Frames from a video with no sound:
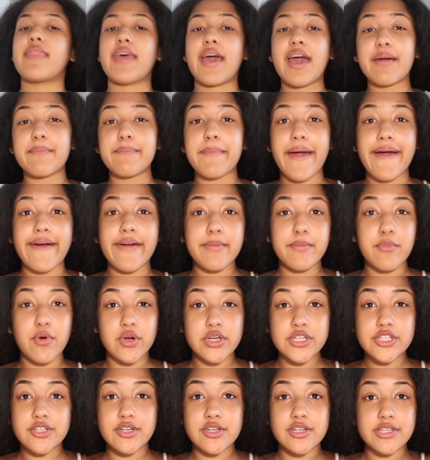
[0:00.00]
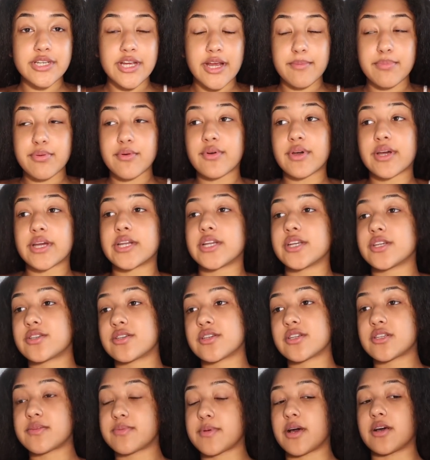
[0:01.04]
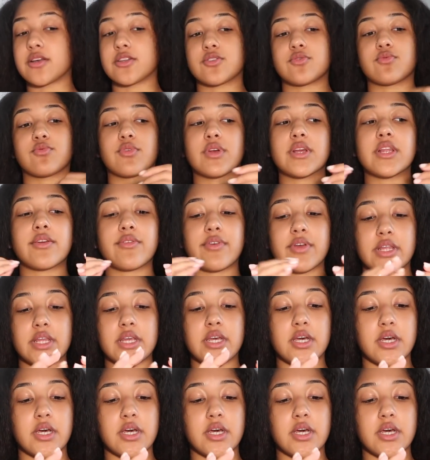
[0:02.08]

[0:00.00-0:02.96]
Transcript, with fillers: That Maui Moisture shampoo and conditioner smells really, really